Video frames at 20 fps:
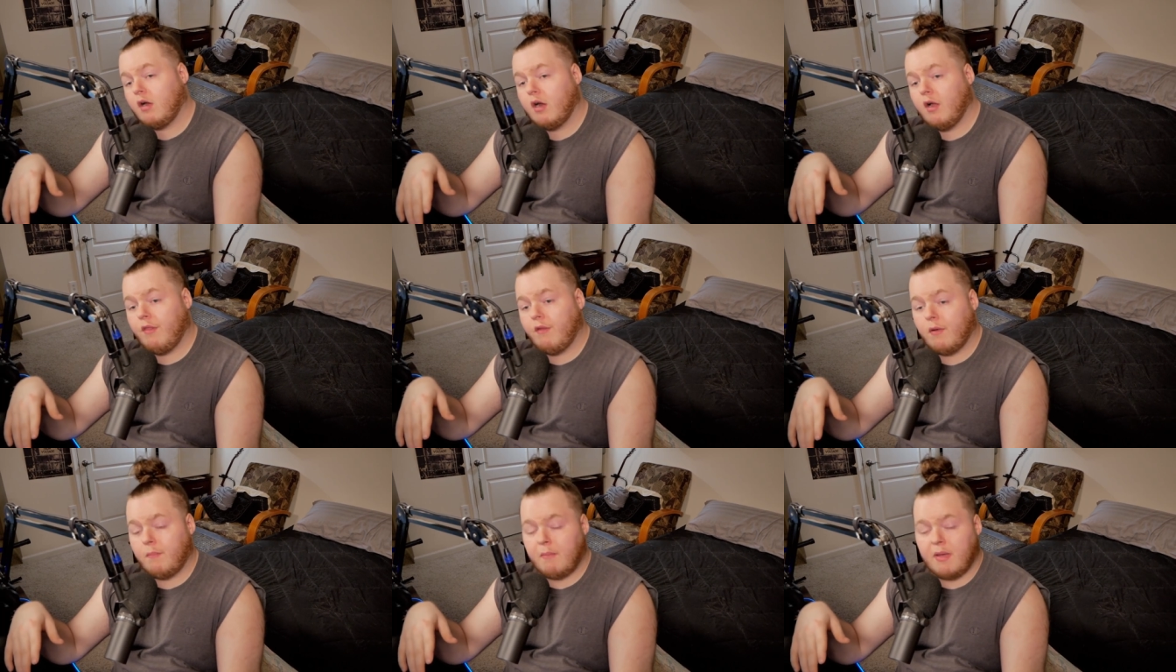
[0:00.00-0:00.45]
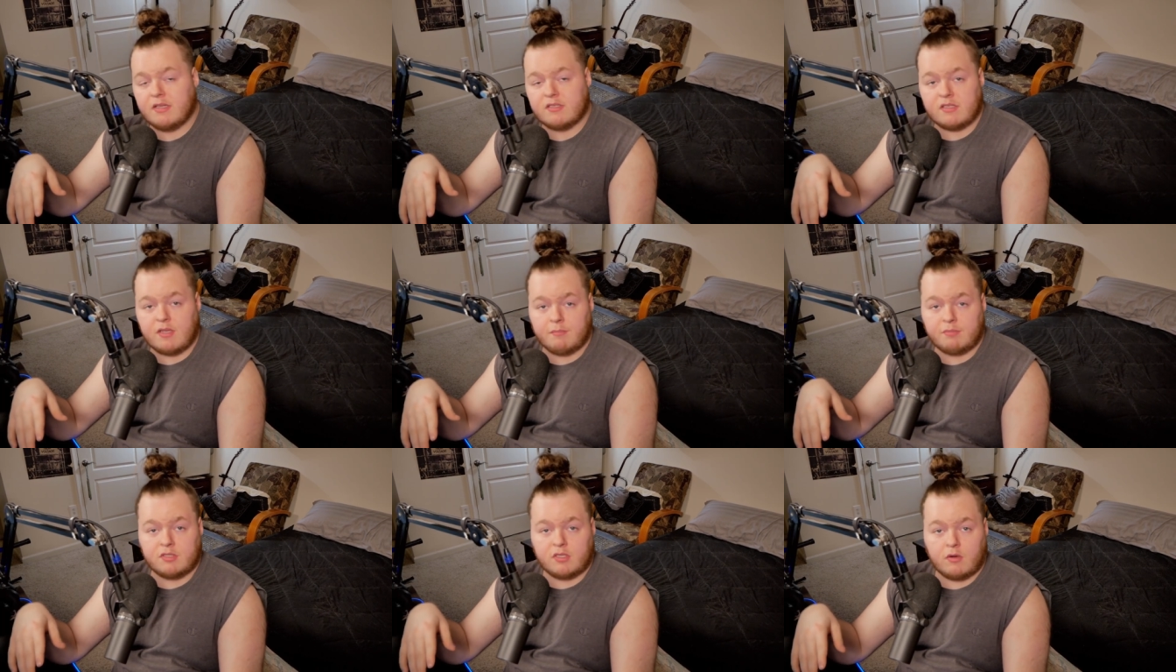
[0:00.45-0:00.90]
Another
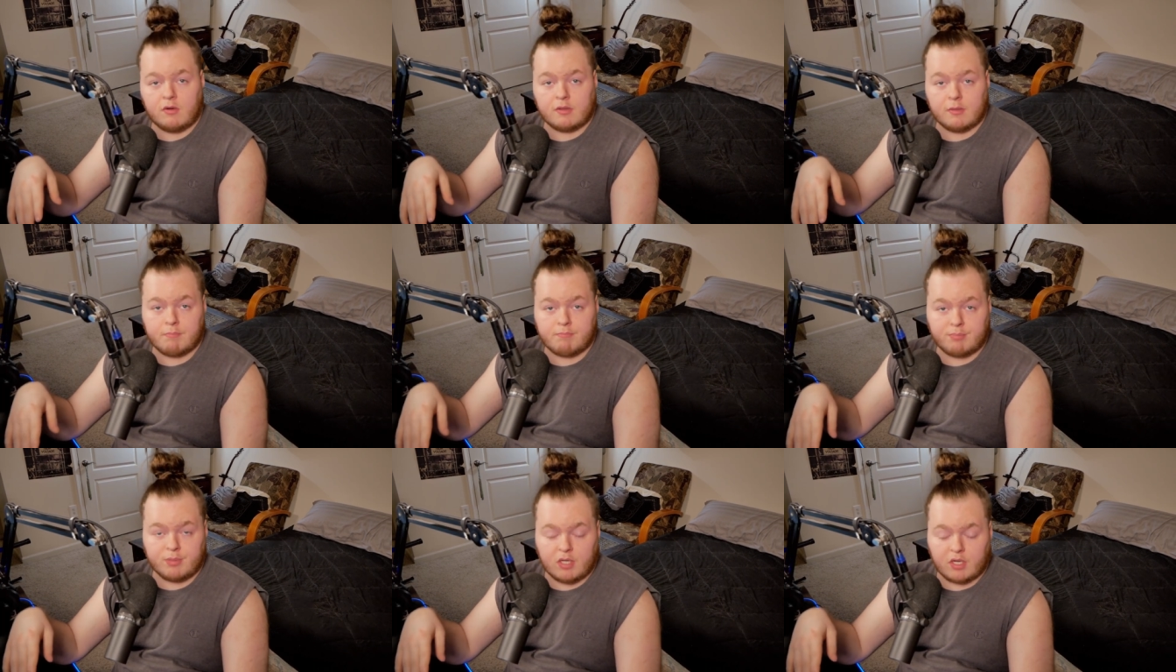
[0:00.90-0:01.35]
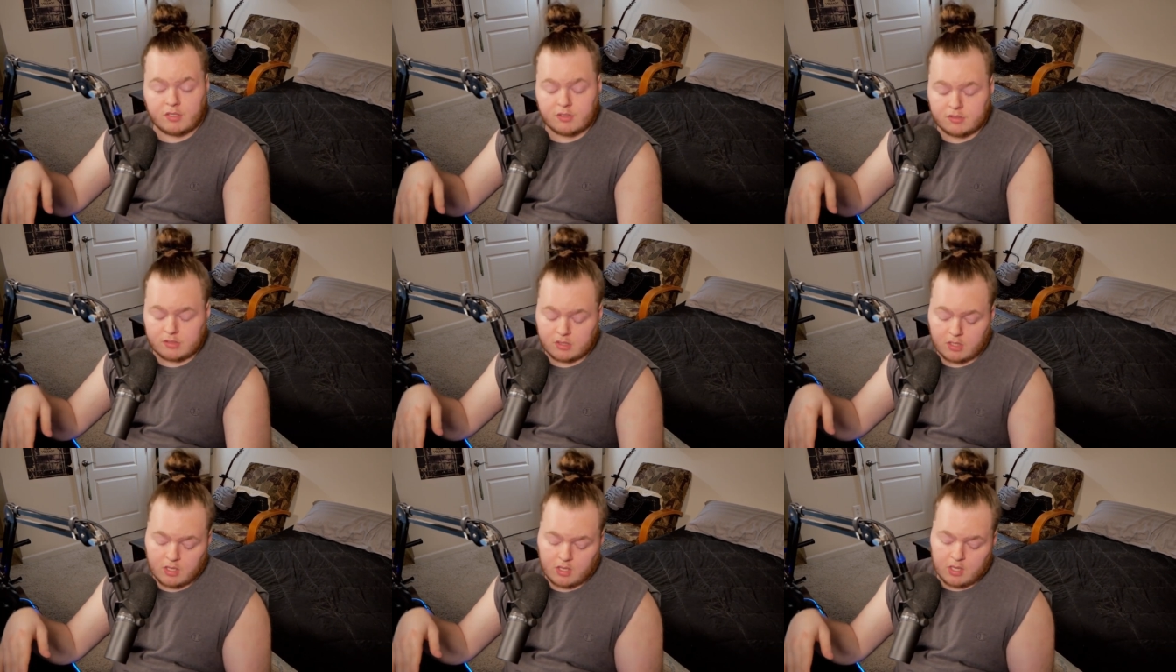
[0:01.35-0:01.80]
amazing episode in the
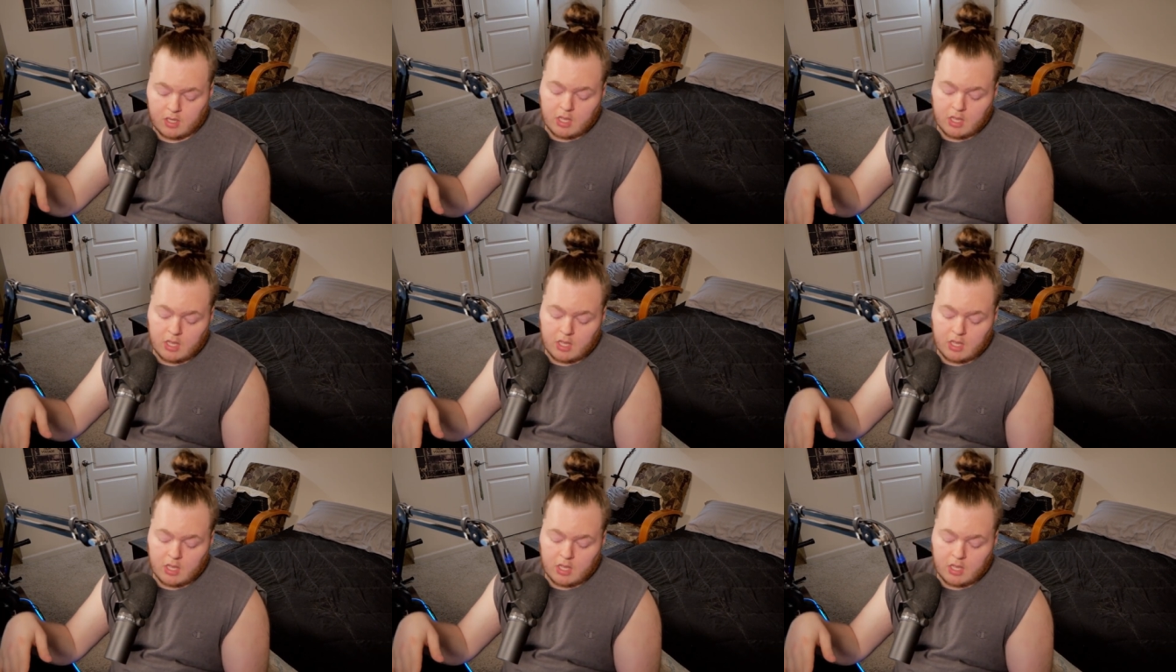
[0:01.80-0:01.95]
books.